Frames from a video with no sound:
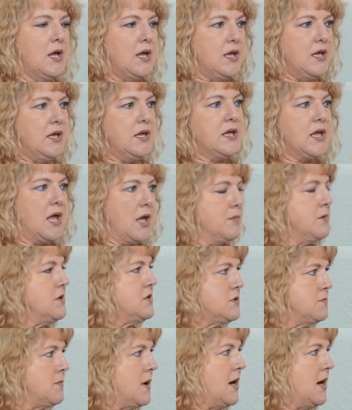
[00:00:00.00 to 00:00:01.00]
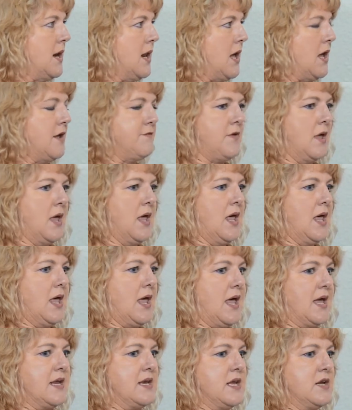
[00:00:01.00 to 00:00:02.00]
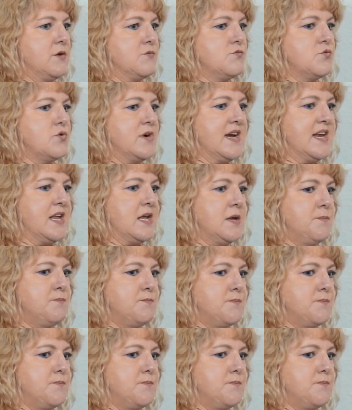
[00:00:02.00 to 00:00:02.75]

he came into my life and he really